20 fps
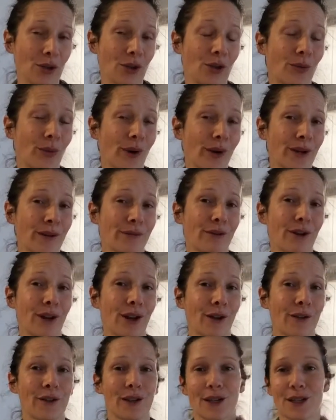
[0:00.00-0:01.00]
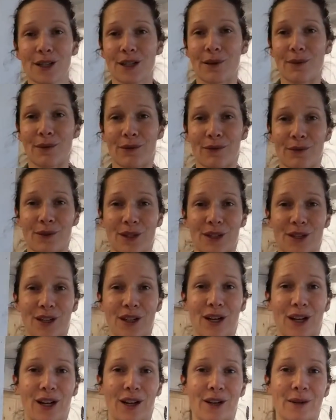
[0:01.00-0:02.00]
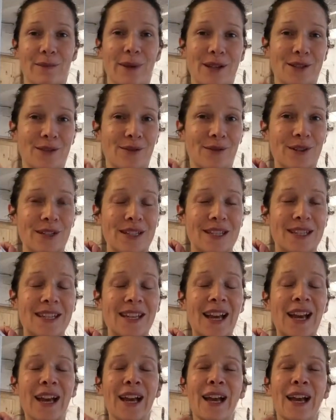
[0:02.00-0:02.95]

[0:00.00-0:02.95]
you won't even know that it's coming from your sternocleidomastoids.